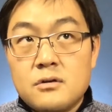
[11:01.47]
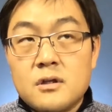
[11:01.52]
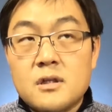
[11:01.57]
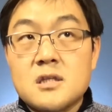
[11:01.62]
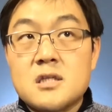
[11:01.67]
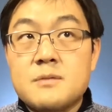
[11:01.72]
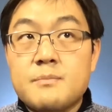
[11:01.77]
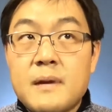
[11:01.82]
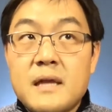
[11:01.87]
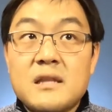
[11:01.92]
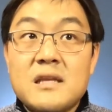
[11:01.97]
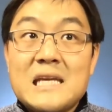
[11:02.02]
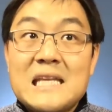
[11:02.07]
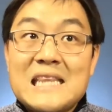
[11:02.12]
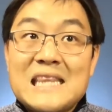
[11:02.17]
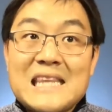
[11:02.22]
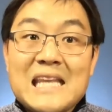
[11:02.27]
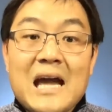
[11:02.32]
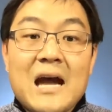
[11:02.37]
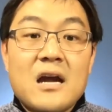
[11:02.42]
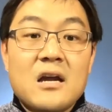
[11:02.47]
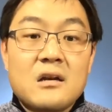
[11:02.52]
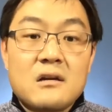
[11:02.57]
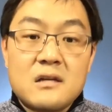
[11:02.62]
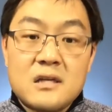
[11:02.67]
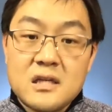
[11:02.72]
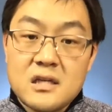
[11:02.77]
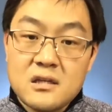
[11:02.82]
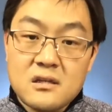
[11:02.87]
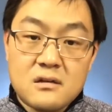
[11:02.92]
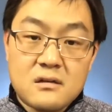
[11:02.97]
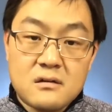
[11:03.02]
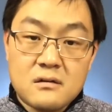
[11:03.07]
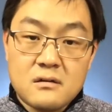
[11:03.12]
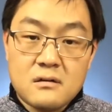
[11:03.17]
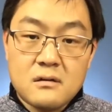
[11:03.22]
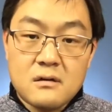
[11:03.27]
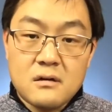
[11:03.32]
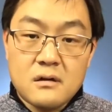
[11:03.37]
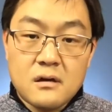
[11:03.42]
going to spend the entire
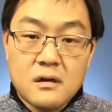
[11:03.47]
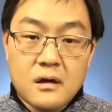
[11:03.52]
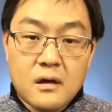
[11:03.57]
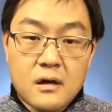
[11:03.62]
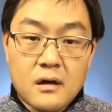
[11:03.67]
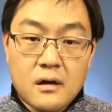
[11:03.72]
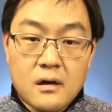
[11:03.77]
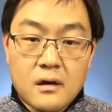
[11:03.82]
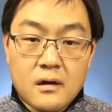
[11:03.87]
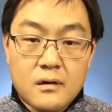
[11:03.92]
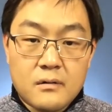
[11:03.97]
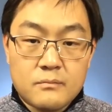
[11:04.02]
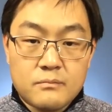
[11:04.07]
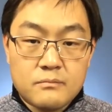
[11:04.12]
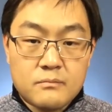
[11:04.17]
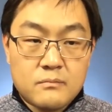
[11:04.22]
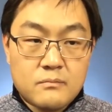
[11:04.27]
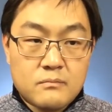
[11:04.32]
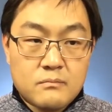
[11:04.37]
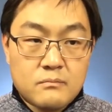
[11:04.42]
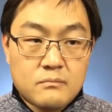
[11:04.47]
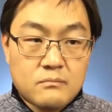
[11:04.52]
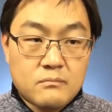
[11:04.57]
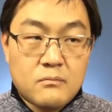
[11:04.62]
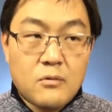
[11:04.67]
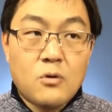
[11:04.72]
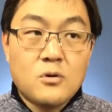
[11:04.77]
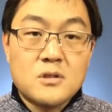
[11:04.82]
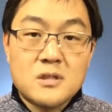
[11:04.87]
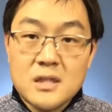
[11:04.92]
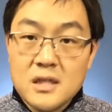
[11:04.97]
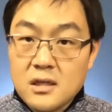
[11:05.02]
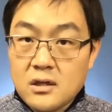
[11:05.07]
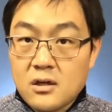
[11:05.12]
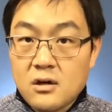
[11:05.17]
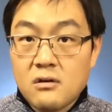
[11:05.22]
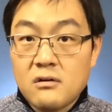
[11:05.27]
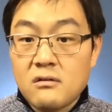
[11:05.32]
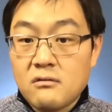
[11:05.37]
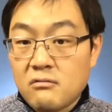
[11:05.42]
year mostly
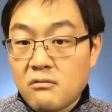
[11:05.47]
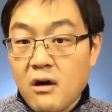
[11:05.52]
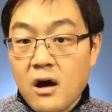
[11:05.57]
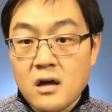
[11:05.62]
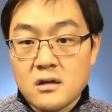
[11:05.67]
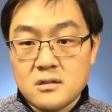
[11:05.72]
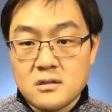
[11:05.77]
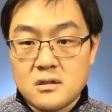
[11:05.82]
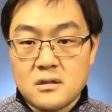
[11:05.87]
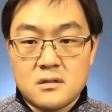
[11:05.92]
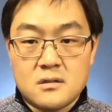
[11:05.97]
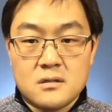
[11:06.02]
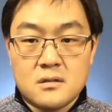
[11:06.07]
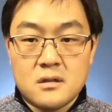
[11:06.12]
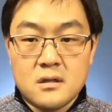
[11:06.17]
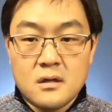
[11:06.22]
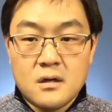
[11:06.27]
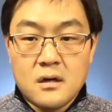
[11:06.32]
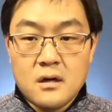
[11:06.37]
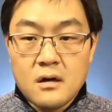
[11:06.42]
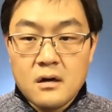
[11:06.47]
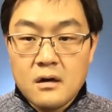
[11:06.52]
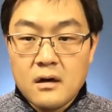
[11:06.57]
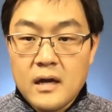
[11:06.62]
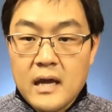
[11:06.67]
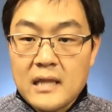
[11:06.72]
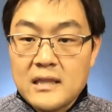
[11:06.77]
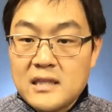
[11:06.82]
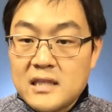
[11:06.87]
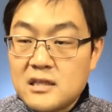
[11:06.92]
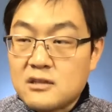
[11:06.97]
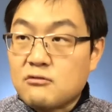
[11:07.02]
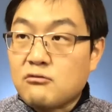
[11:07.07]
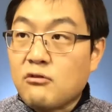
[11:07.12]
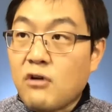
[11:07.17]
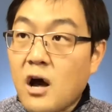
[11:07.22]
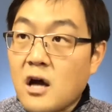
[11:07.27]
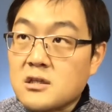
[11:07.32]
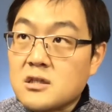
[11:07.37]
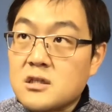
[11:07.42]
incurring losses. And these
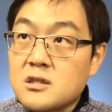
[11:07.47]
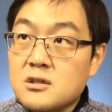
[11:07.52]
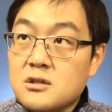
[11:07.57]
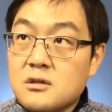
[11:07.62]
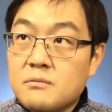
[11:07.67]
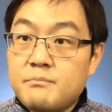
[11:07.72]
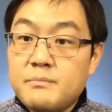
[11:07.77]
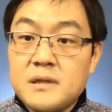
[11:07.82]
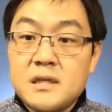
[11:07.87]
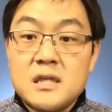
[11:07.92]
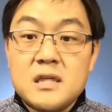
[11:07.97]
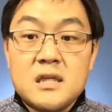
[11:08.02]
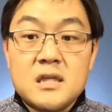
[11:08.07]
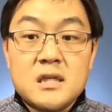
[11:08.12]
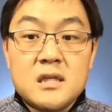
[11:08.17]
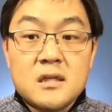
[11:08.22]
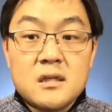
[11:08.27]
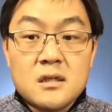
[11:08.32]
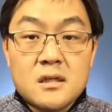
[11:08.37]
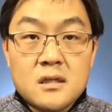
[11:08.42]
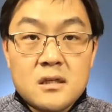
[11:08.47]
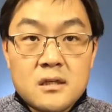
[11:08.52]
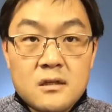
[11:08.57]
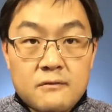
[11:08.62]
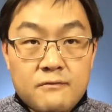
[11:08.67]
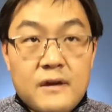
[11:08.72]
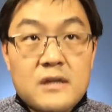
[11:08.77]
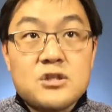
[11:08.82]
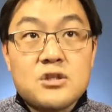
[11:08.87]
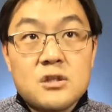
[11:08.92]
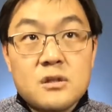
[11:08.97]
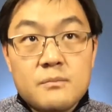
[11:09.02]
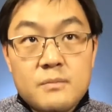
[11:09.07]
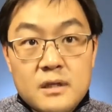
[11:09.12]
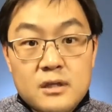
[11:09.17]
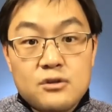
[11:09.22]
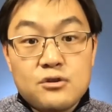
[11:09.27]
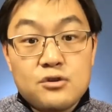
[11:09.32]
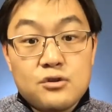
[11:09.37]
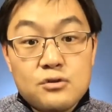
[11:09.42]
losses could be eventually be
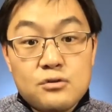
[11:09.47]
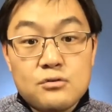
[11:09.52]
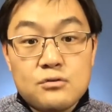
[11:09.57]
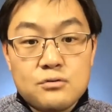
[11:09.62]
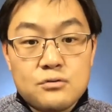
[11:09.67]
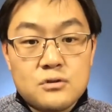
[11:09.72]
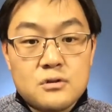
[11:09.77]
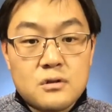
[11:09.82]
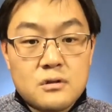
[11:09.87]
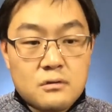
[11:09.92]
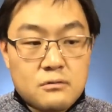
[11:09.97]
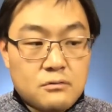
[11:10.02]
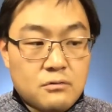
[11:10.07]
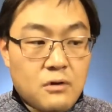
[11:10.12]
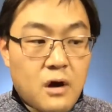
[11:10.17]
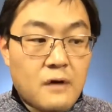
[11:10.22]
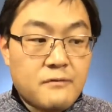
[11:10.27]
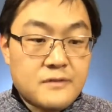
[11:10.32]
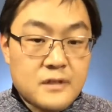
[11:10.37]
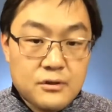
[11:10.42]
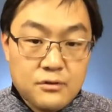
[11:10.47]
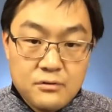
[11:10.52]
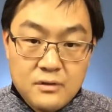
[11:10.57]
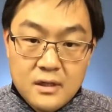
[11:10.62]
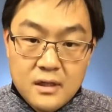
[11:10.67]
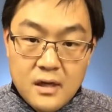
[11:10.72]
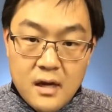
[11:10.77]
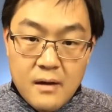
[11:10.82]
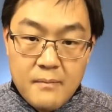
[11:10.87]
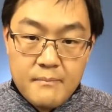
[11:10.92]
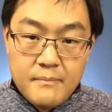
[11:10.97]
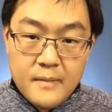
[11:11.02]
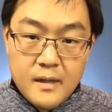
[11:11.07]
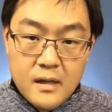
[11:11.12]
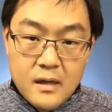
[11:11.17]
used to offset your income,